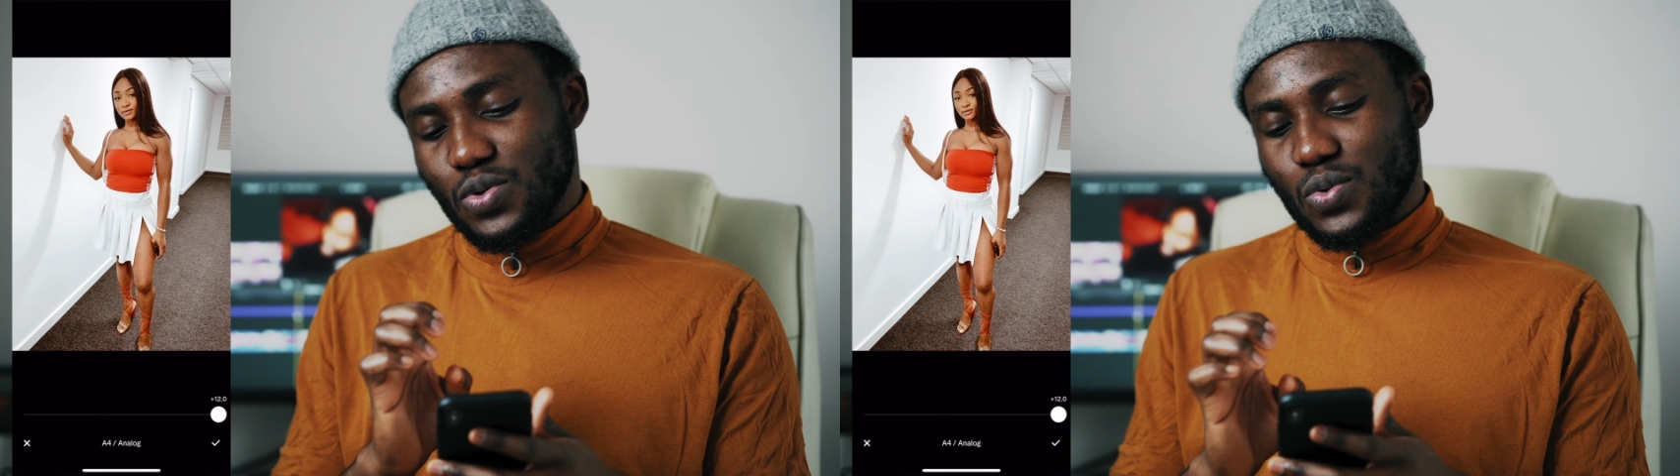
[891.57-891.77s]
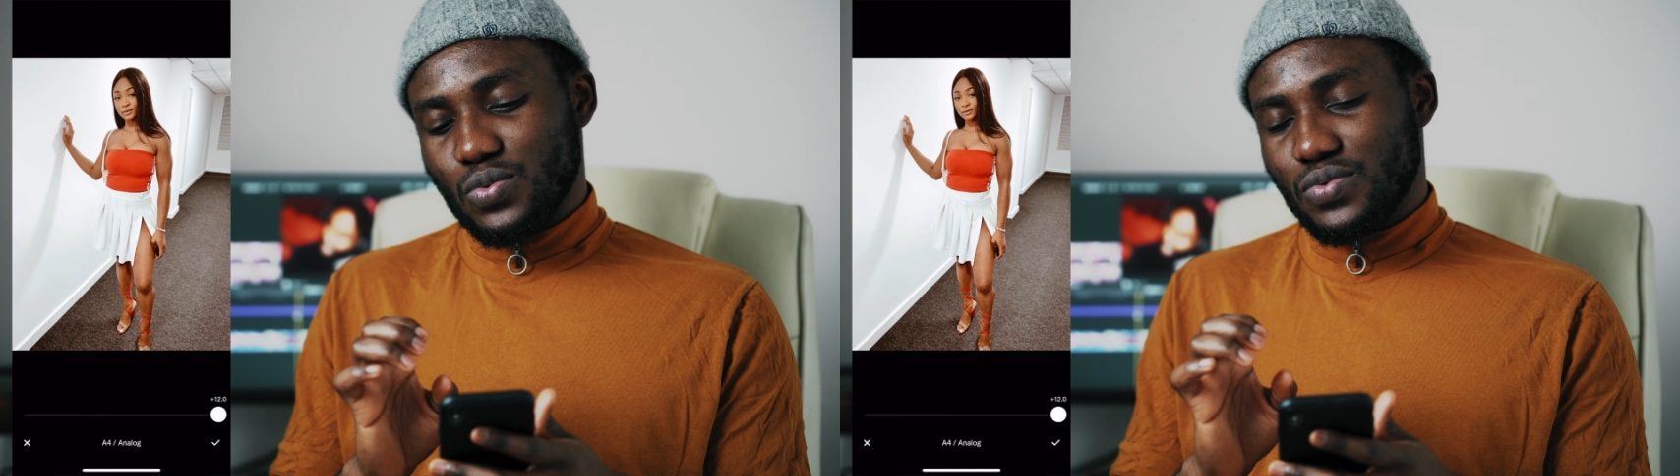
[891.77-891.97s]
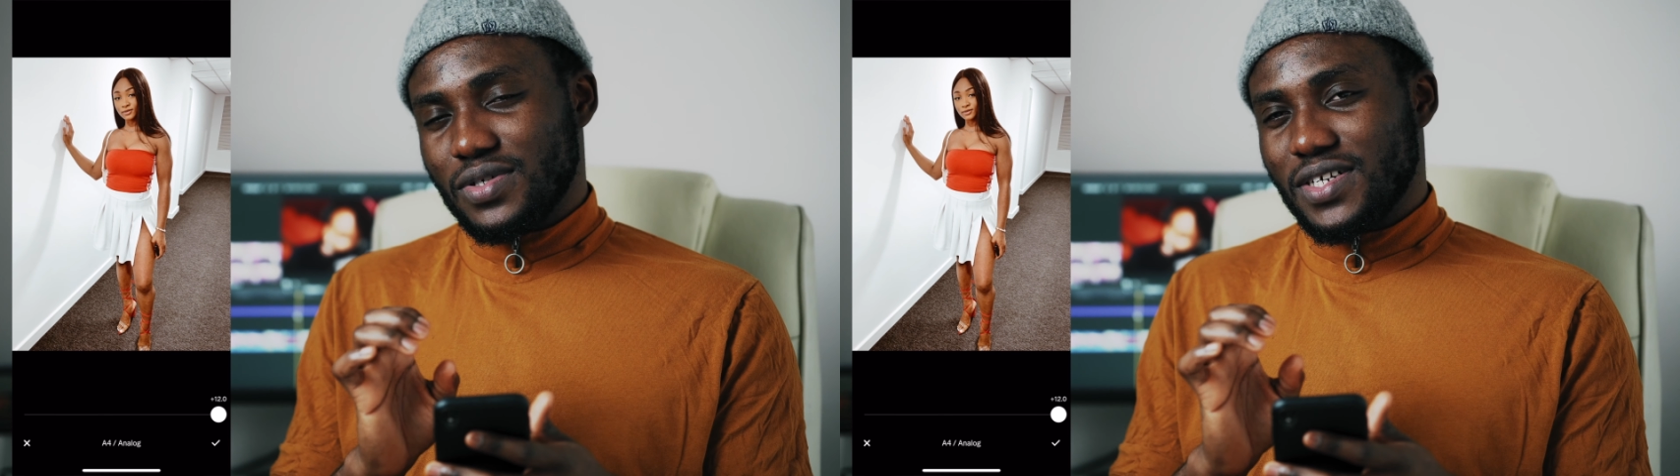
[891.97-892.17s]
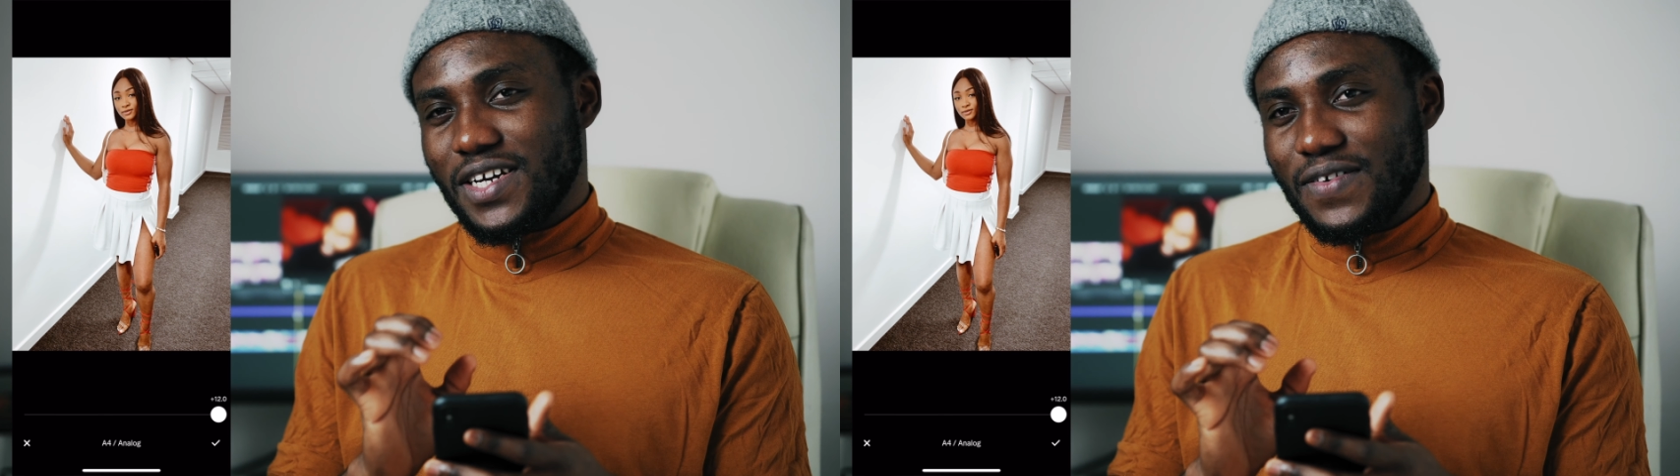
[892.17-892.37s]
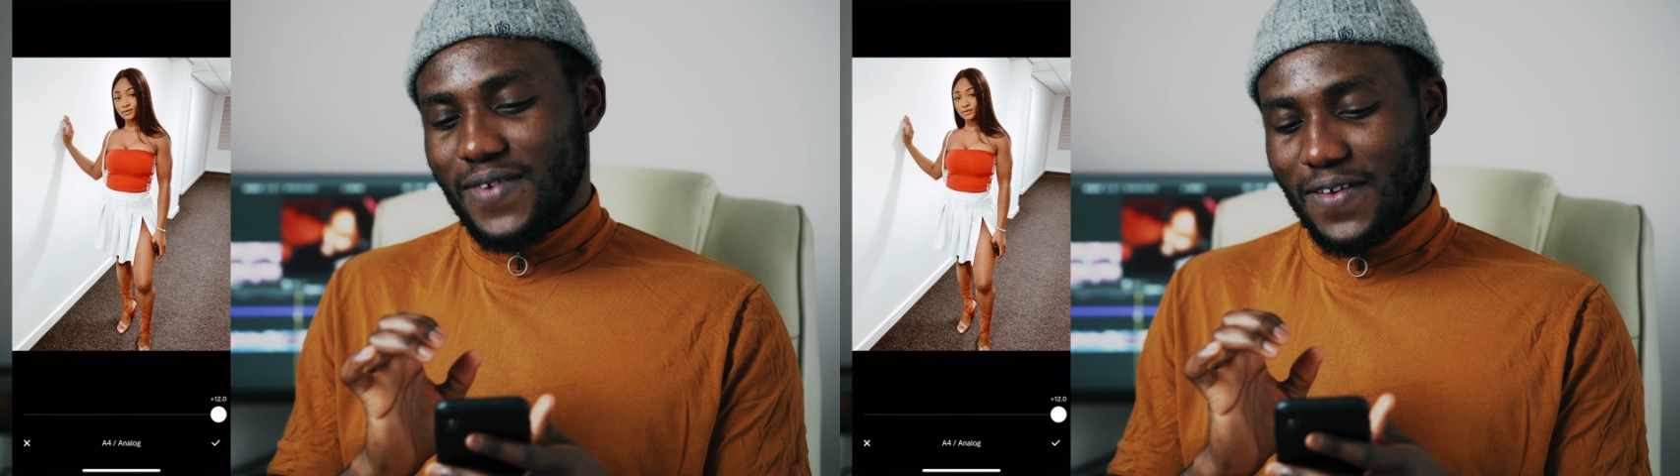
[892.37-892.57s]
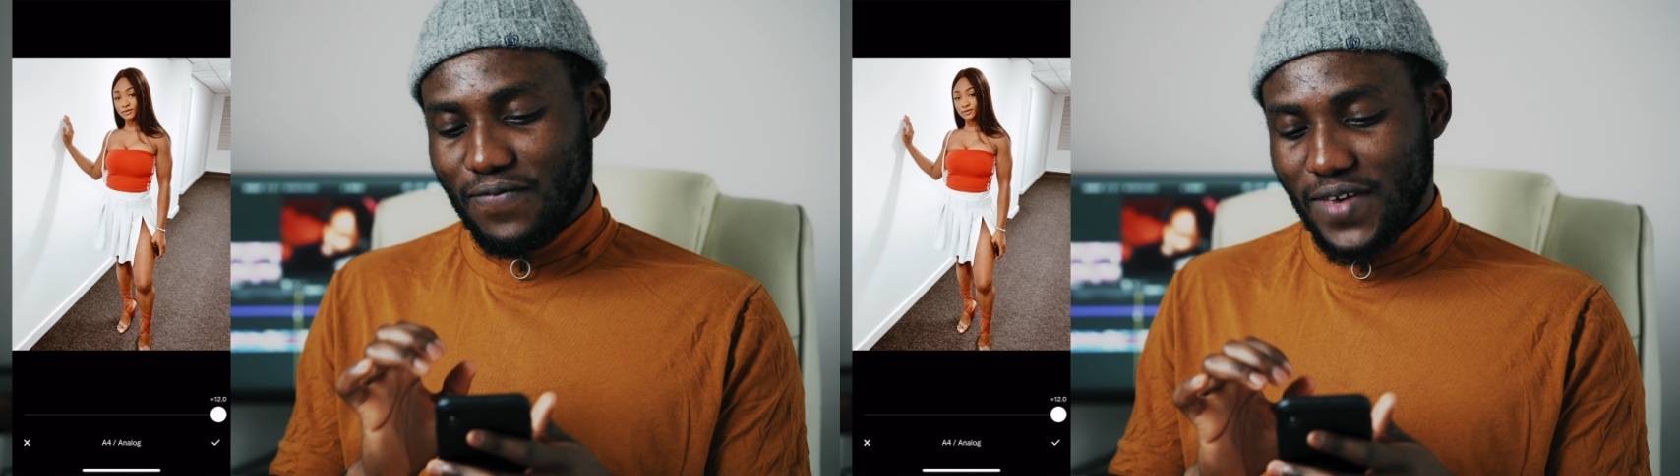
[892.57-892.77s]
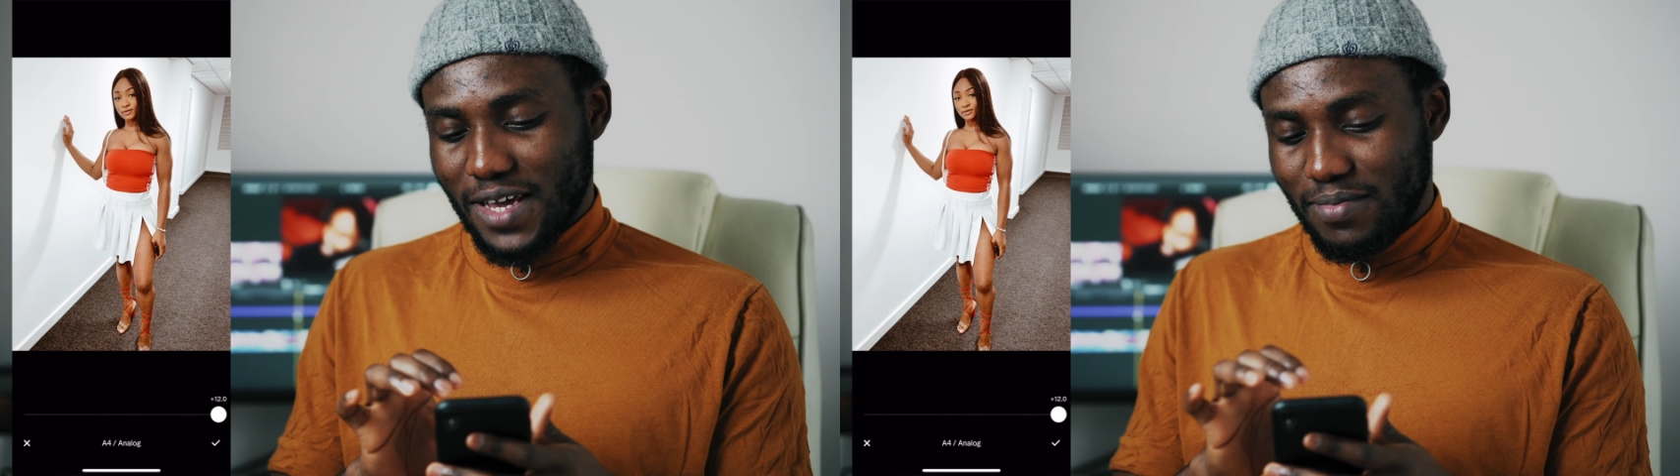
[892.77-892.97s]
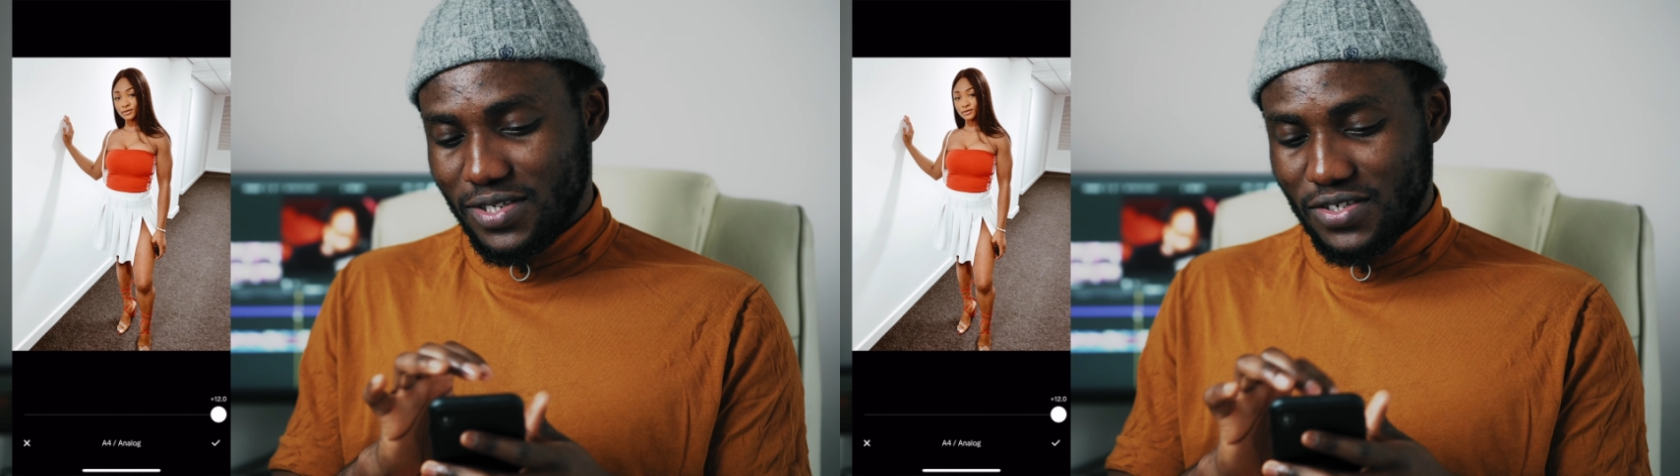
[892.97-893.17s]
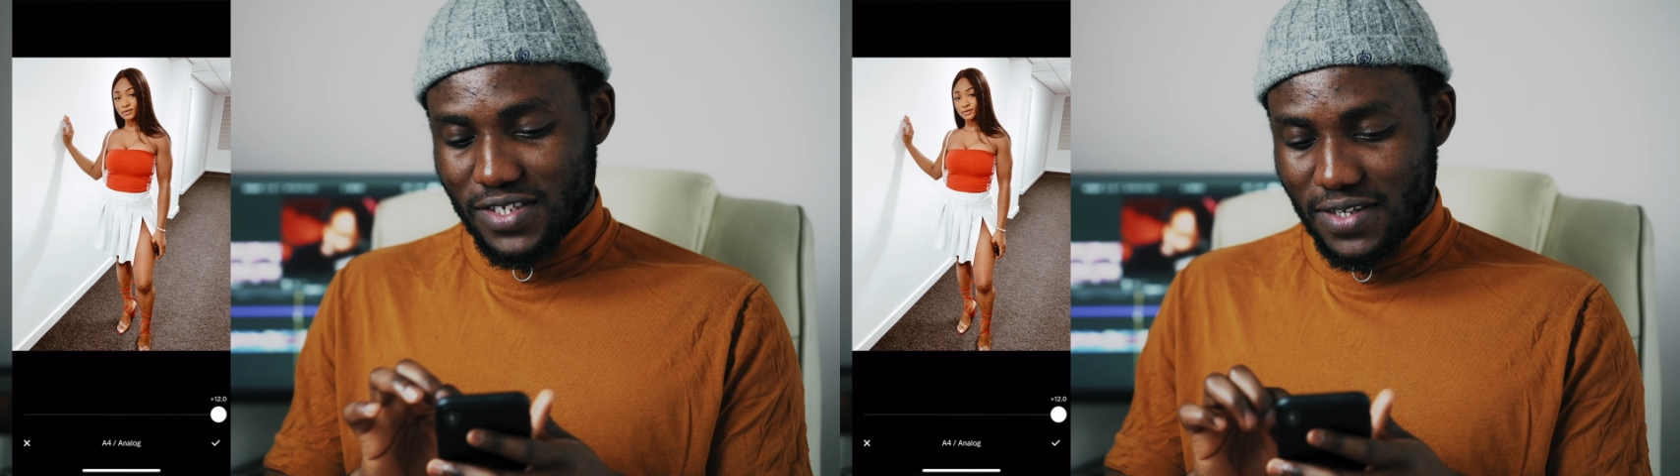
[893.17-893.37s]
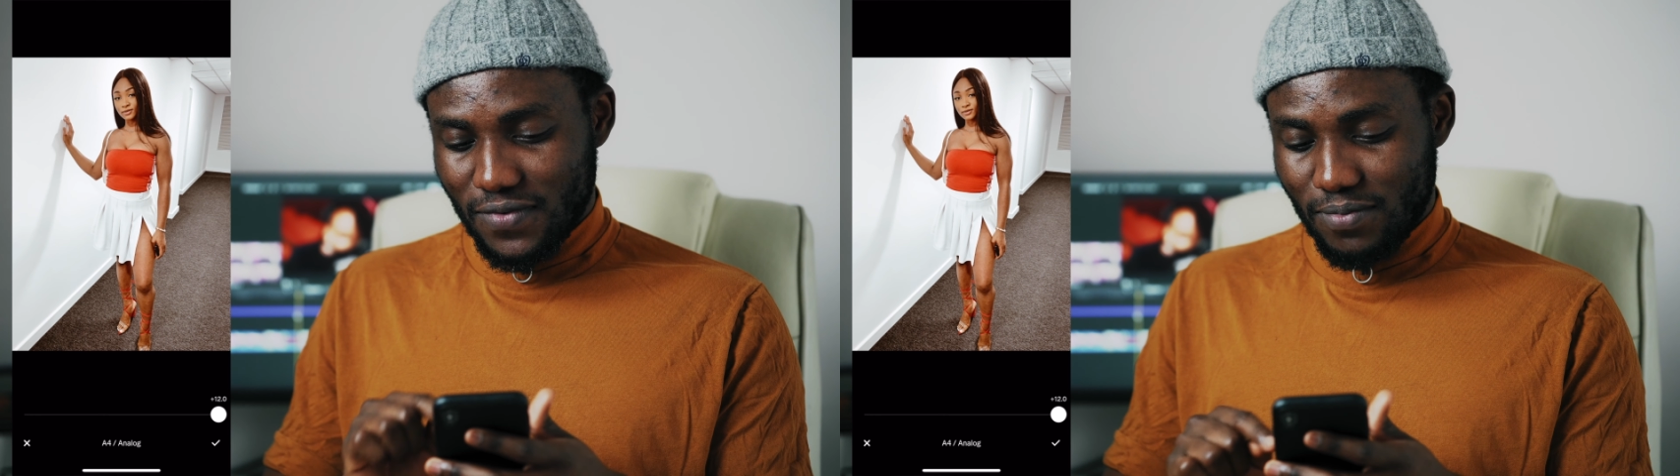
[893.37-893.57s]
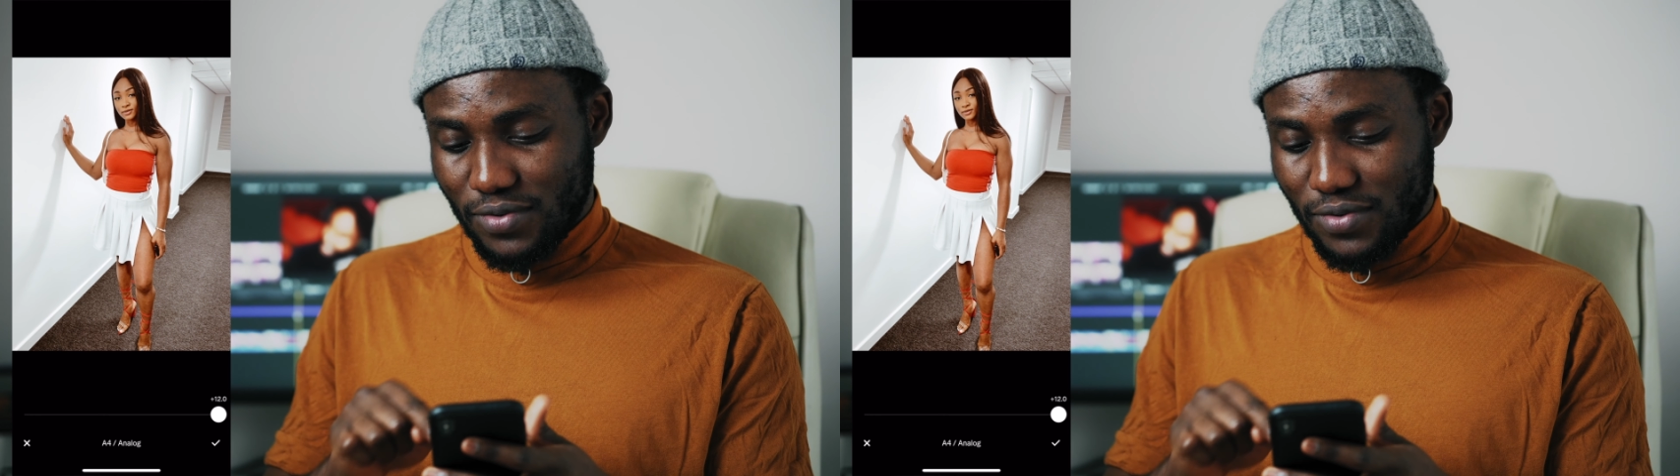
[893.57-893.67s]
gold kind of like vibe it just gives the